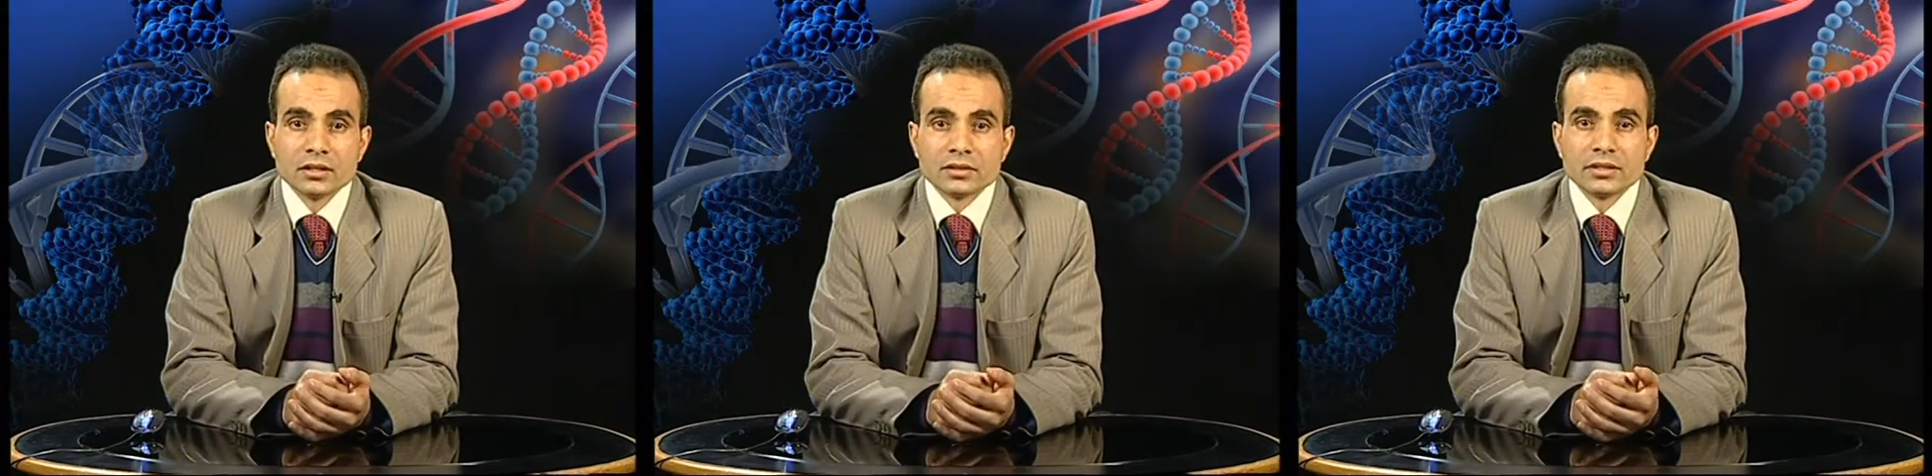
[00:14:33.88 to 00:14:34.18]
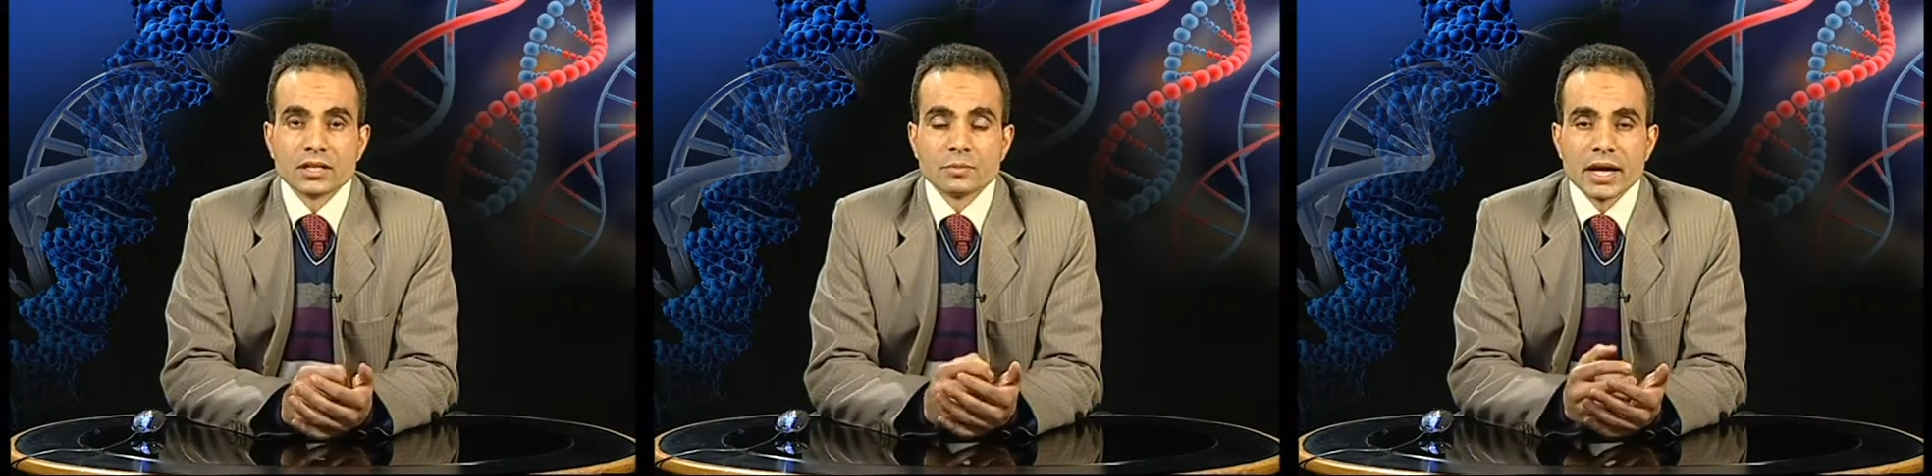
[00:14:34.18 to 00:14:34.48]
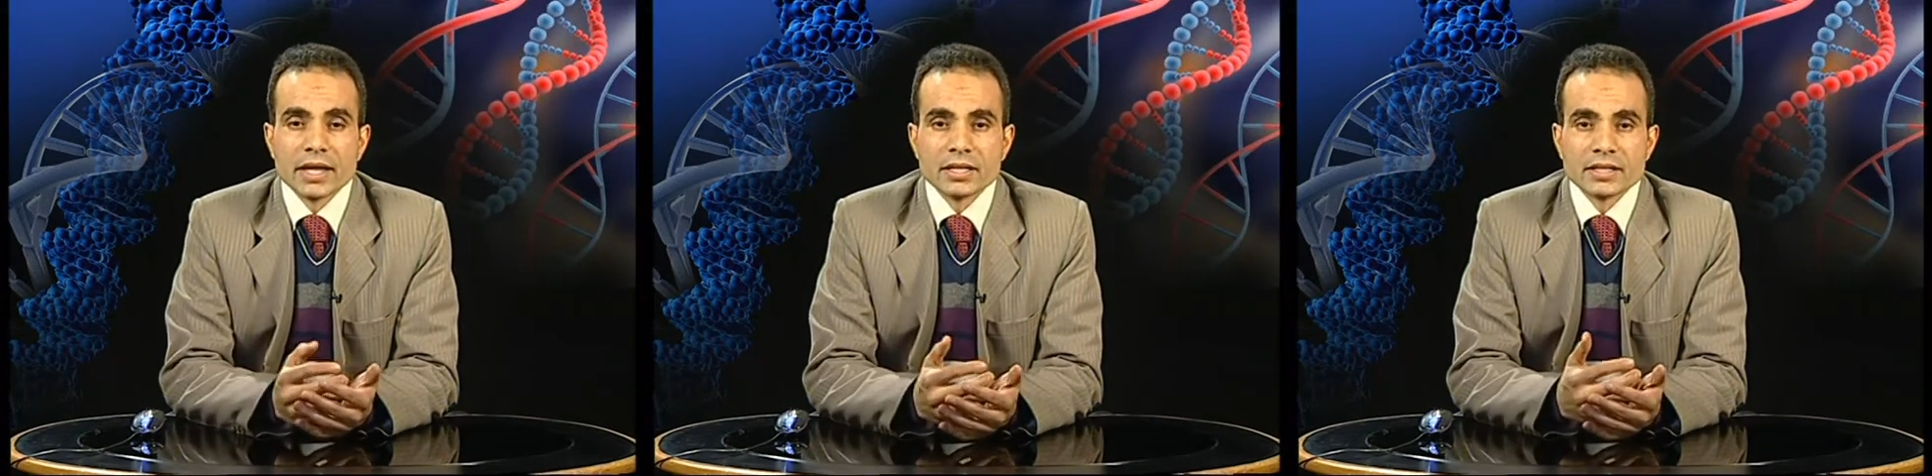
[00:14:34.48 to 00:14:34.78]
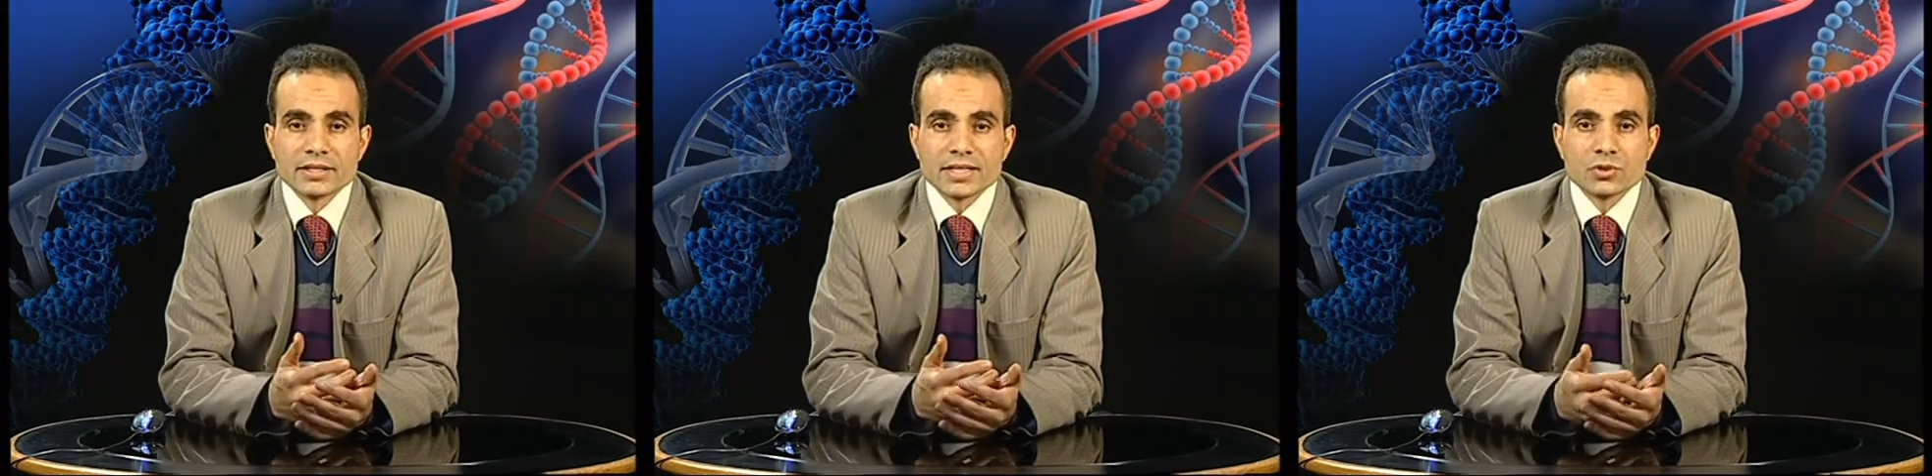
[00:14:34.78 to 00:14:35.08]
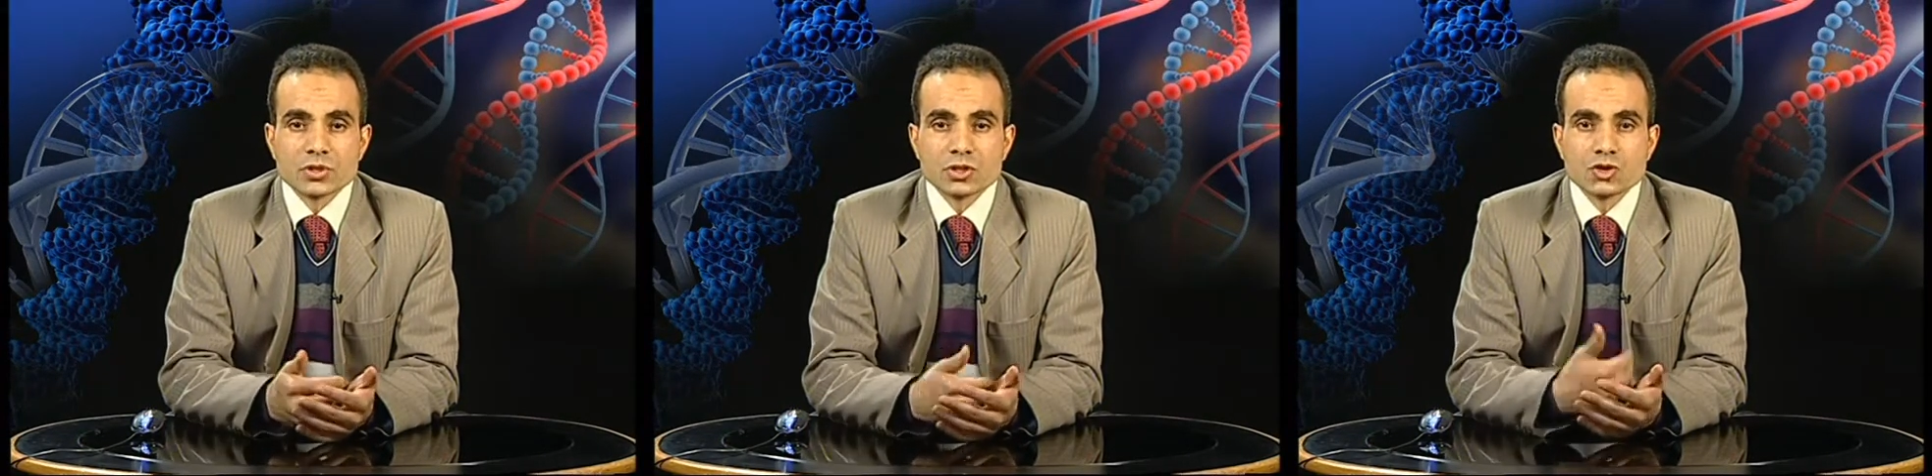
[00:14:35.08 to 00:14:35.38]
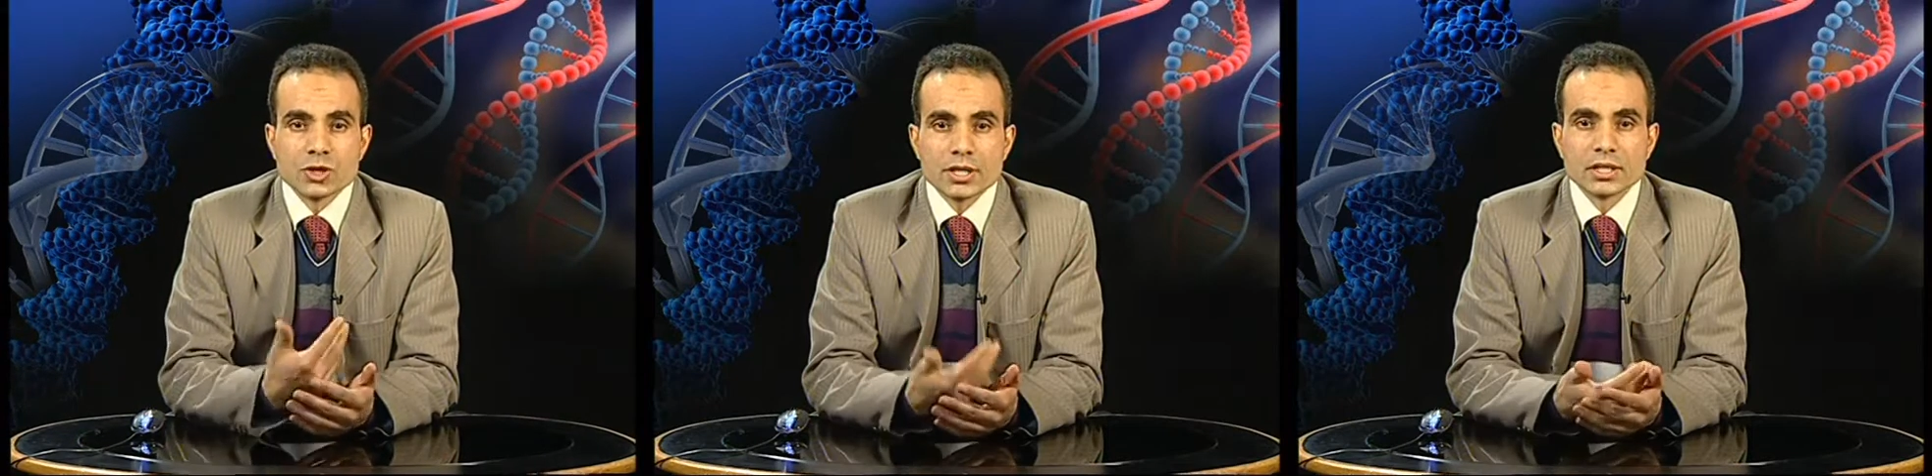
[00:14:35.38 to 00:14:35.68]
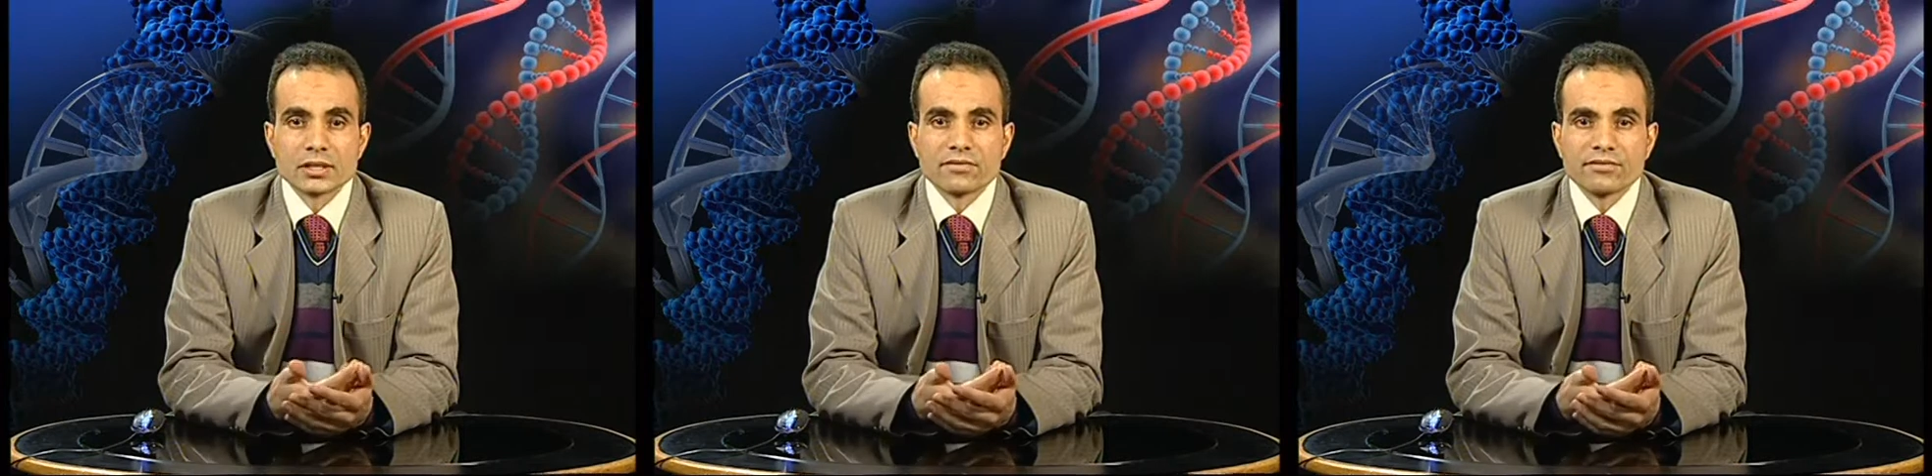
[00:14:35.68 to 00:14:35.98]
thereby
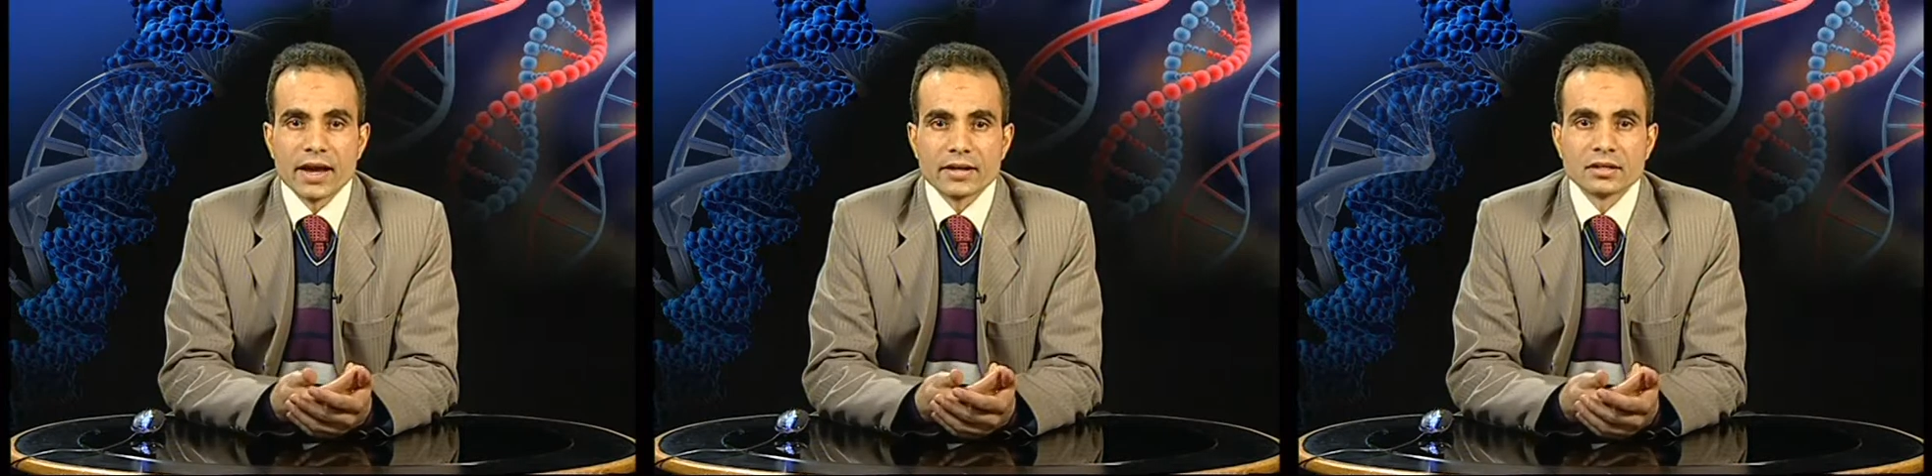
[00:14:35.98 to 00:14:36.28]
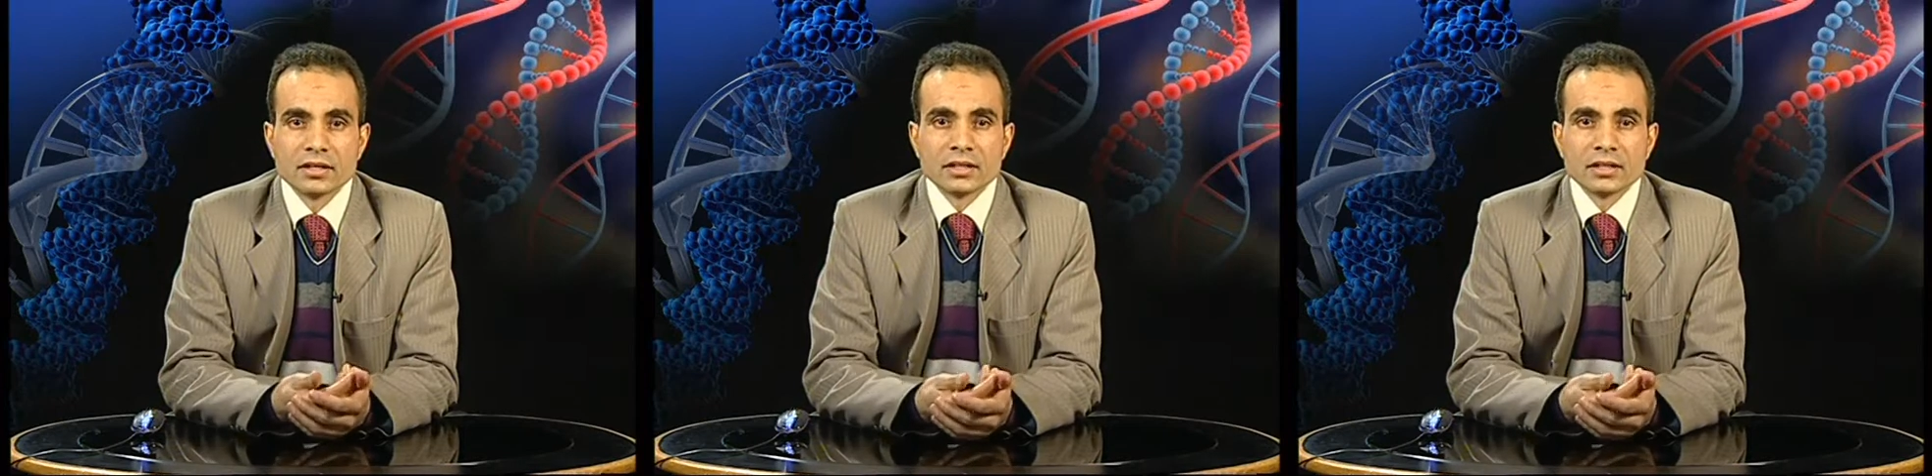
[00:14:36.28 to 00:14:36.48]
substantiating the fact